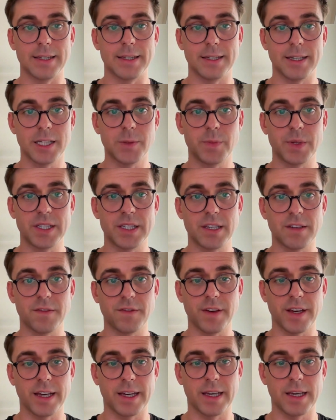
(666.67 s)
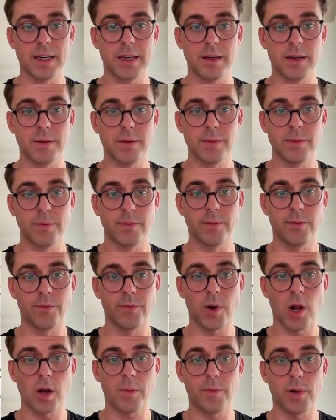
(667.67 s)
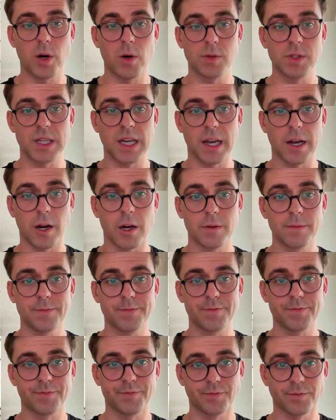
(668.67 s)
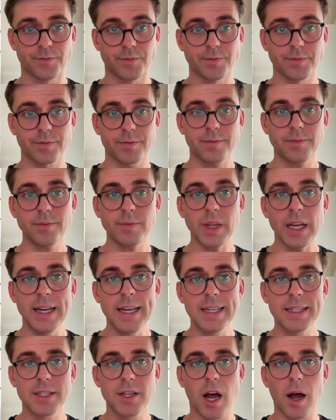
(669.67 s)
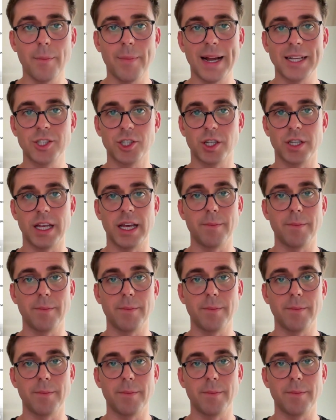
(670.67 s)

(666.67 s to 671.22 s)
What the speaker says: this specific blog post here is not mentioning